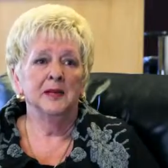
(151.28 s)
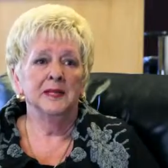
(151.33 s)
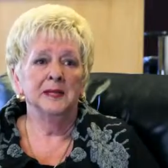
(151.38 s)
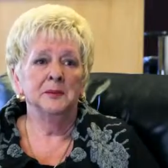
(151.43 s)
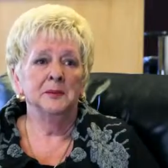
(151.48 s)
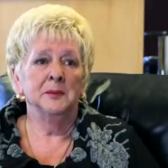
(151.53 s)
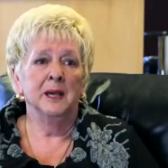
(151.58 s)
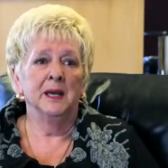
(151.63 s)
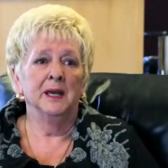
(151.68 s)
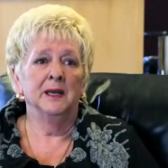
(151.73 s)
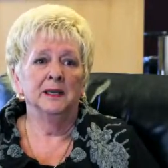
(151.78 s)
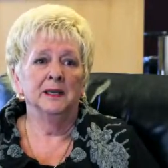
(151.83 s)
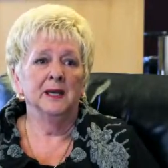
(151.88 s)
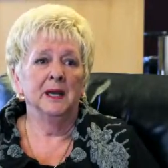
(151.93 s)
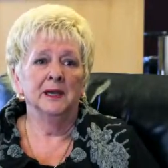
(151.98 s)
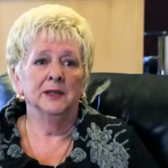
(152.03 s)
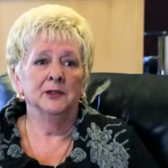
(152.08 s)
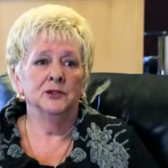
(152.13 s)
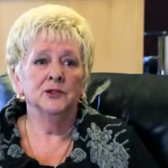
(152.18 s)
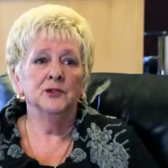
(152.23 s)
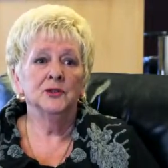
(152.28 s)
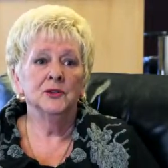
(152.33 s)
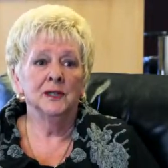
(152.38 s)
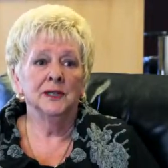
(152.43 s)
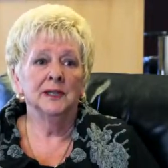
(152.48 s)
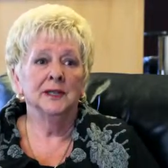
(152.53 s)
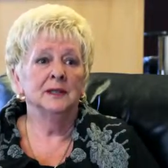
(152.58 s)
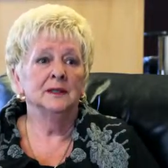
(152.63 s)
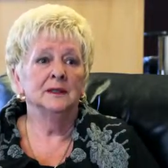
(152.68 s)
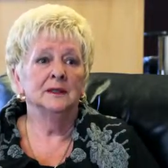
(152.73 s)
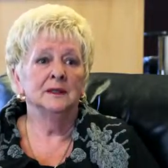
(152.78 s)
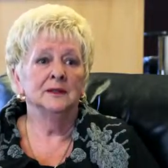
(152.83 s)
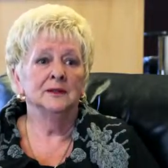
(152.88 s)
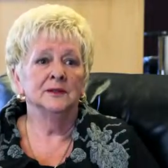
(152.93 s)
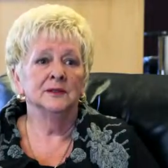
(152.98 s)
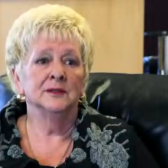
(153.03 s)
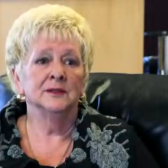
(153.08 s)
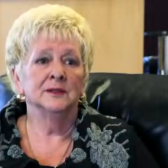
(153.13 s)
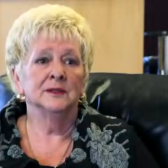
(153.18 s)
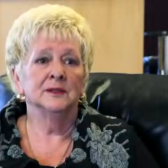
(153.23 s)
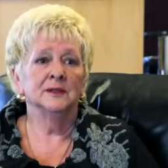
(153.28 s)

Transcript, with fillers: any pain, I truly can't.